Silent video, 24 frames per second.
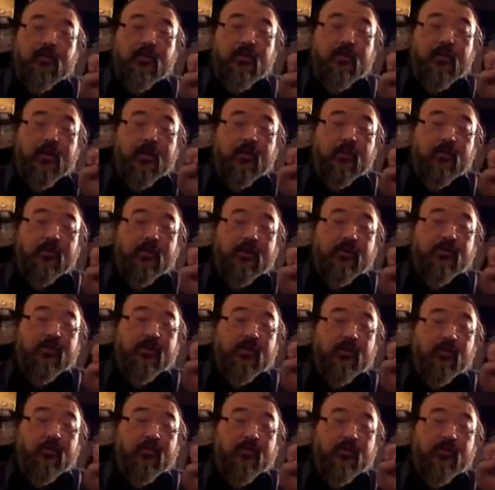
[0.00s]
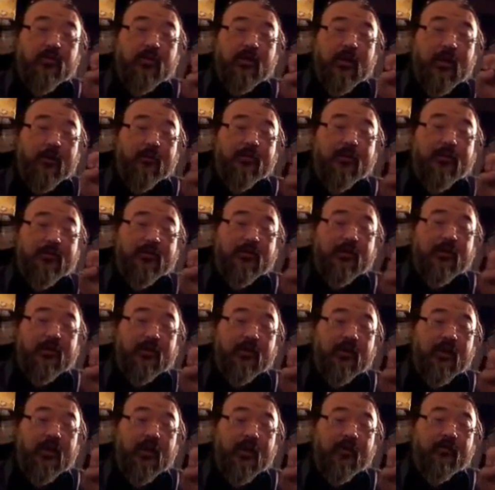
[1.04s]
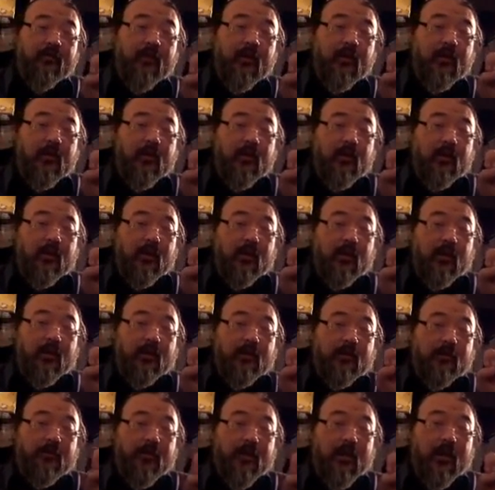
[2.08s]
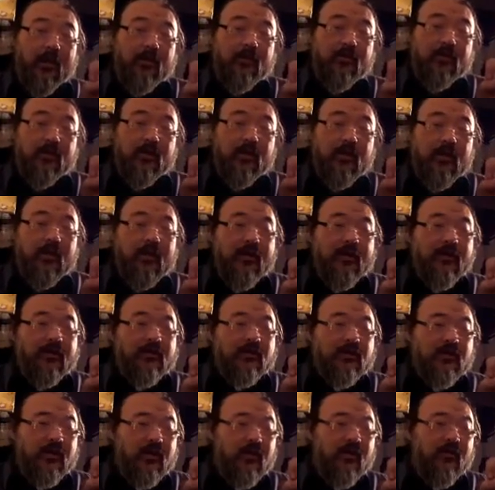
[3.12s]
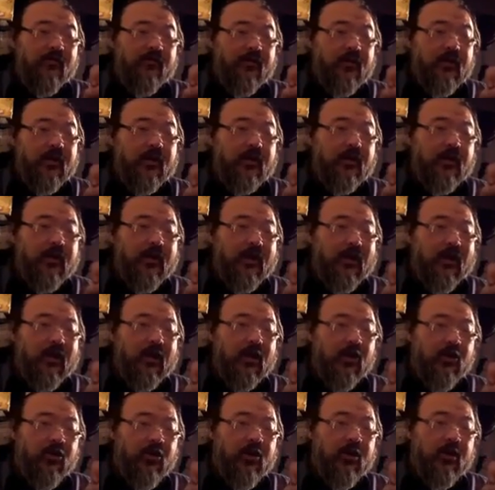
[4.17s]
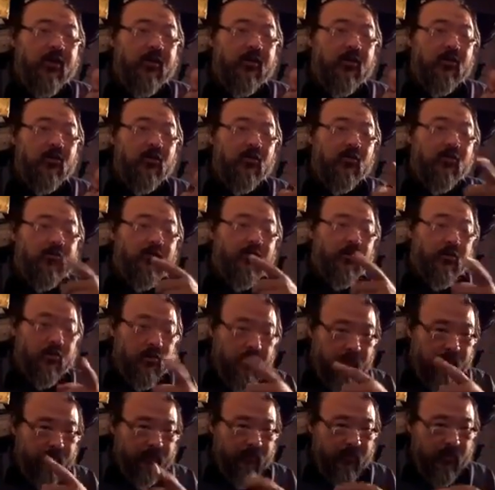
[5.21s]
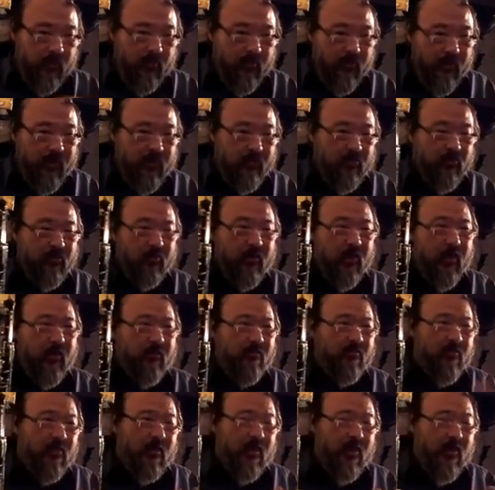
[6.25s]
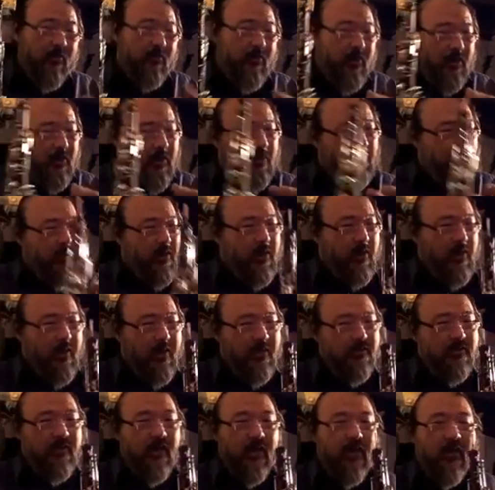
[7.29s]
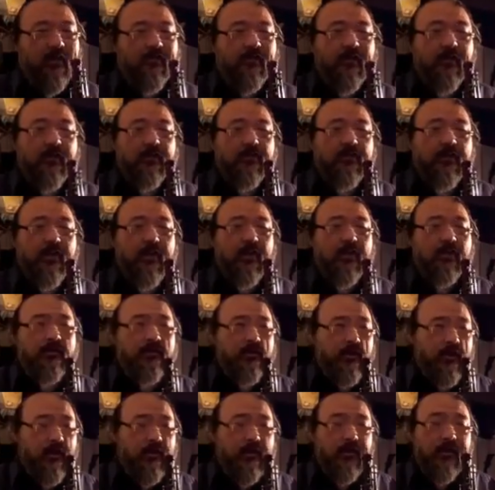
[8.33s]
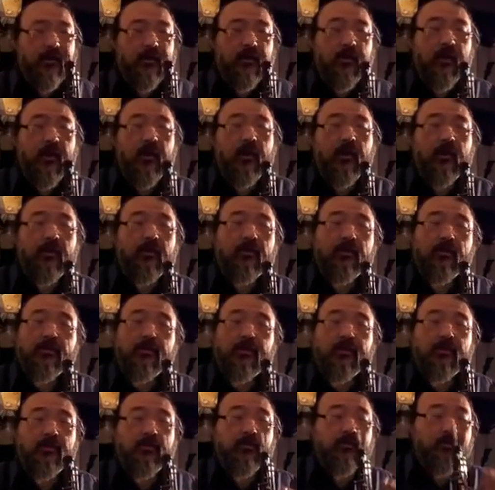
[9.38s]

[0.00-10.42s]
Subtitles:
to in or just in order to compensate the pitch. See if you can hear it over, internet. It may not be as obvious as the listening